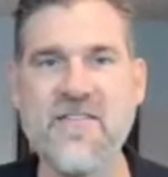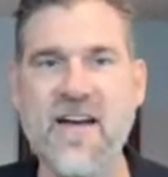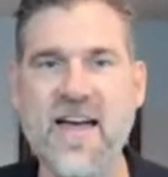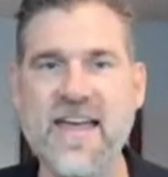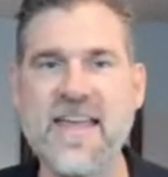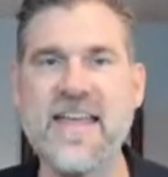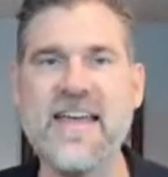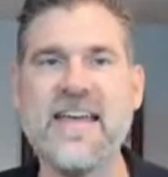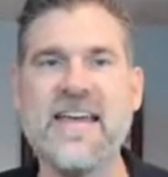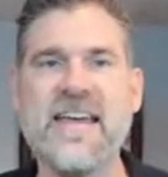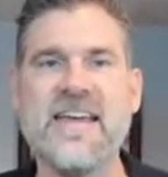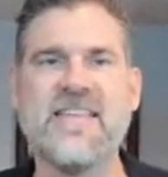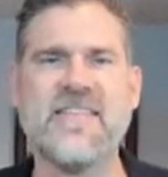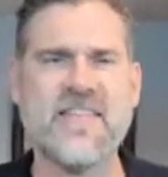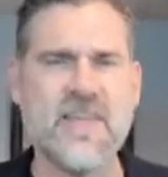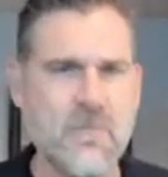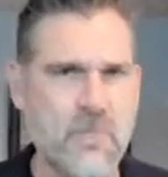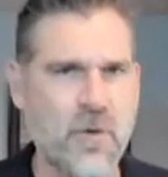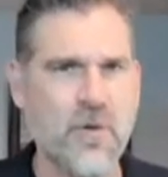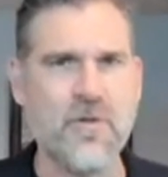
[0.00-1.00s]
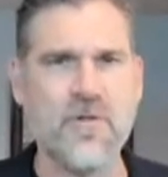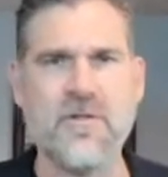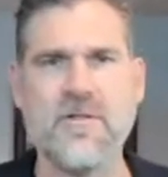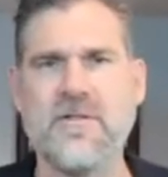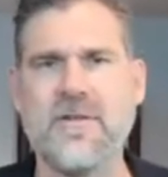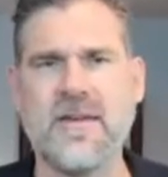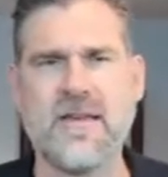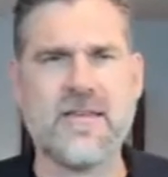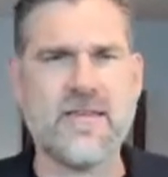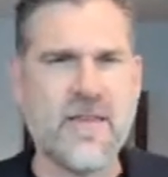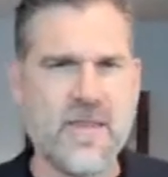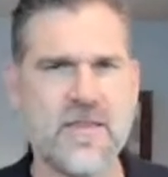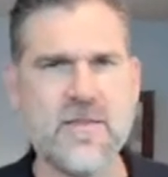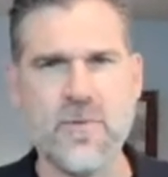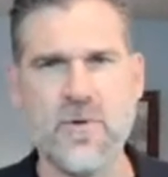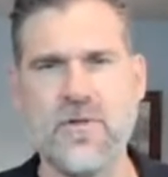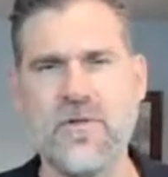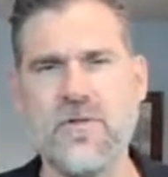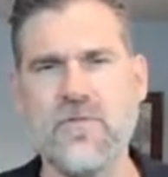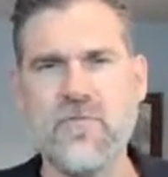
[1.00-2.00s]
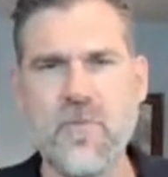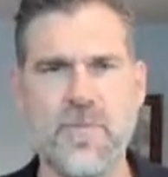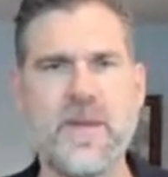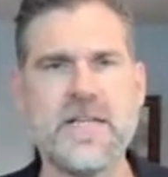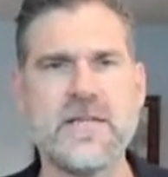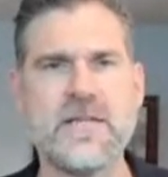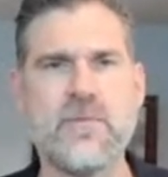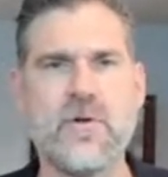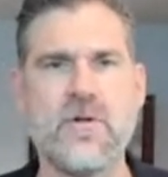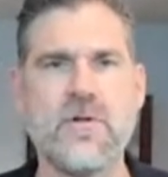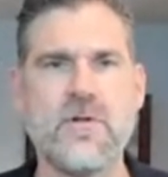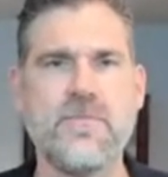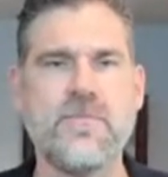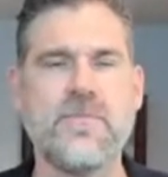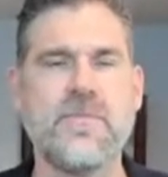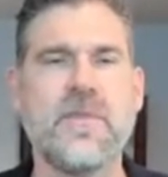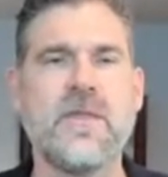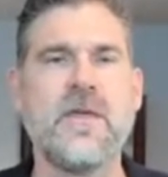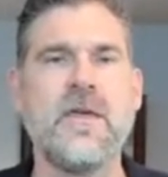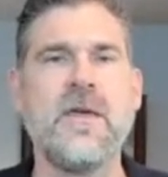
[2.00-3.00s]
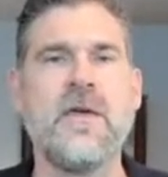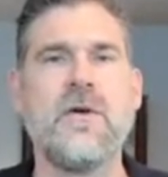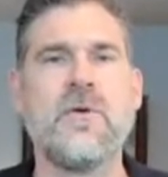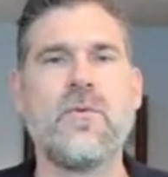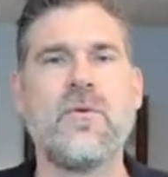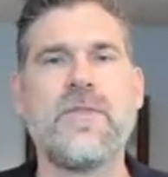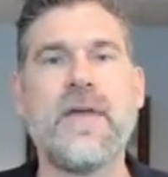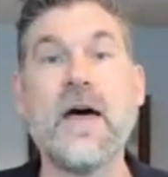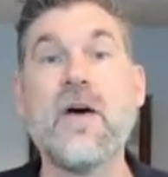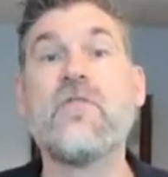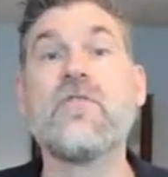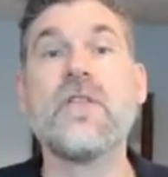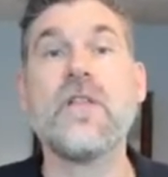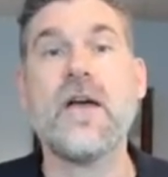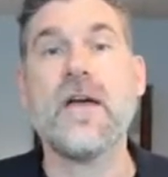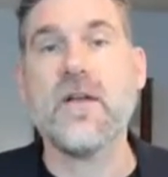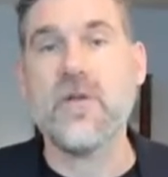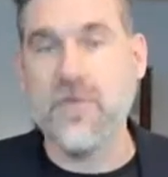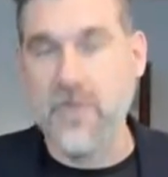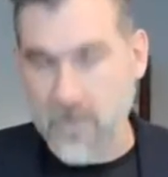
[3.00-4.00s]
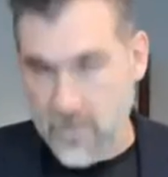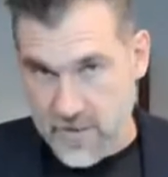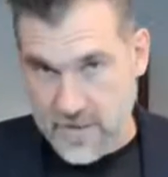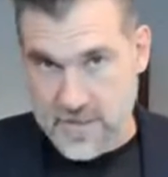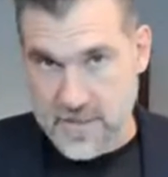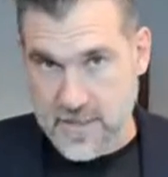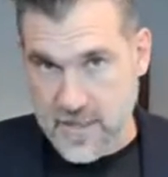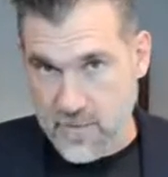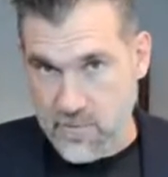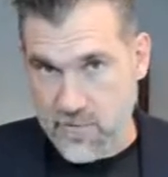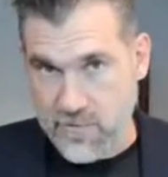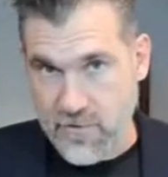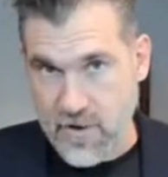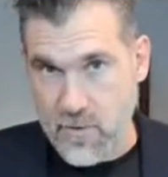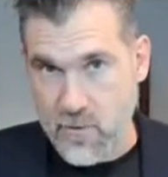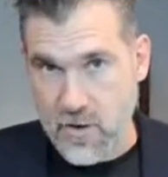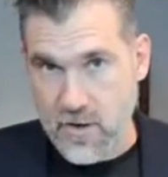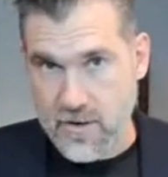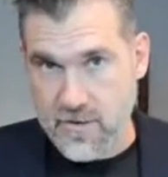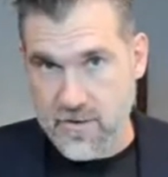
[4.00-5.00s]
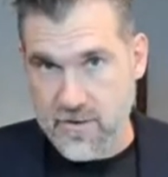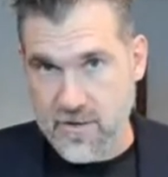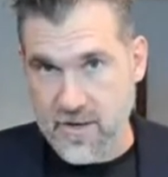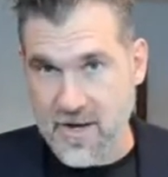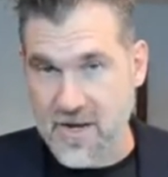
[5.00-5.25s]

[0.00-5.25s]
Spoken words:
right? Simple, accessible, repeatable, without relying on those entertainment frameworks.